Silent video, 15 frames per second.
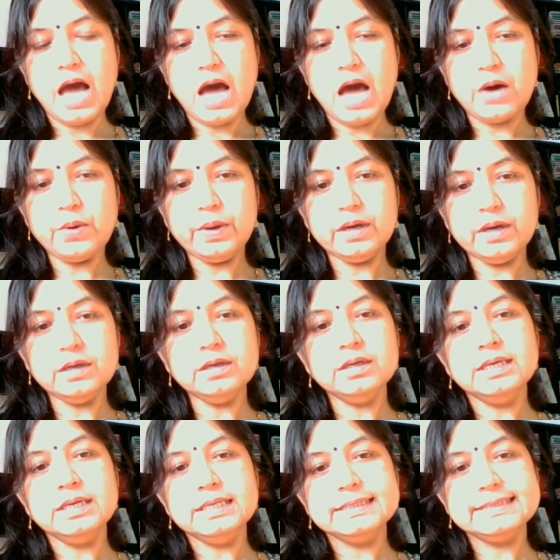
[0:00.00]
However,
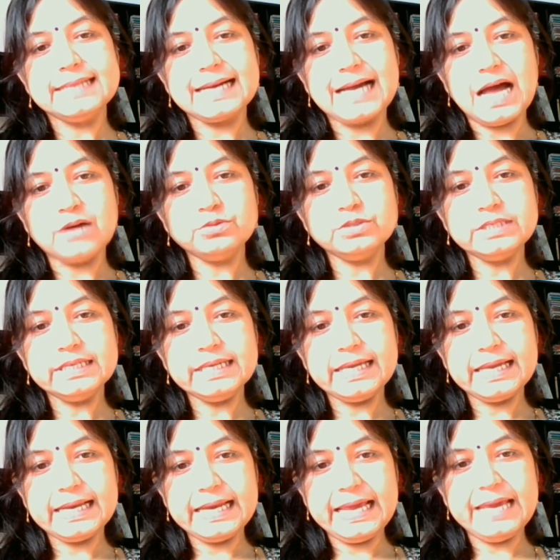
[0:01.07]
the
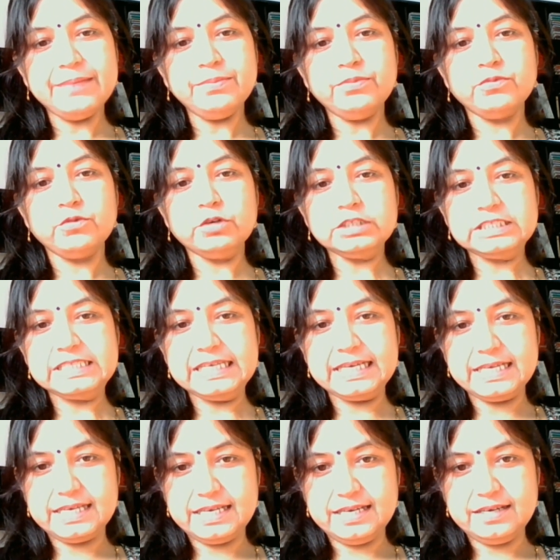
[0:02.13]
counterclaim was
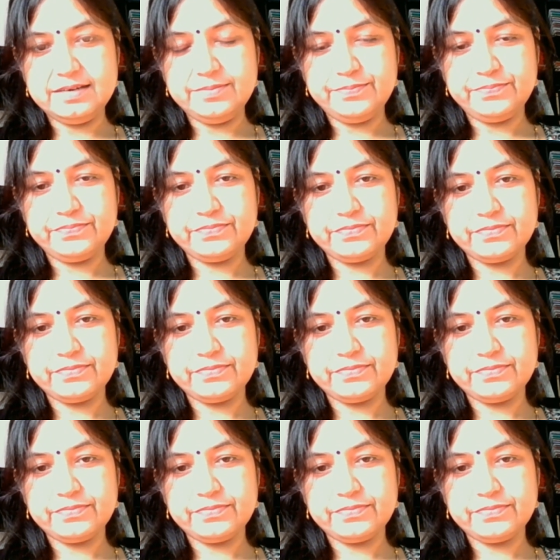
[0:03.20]
decreed.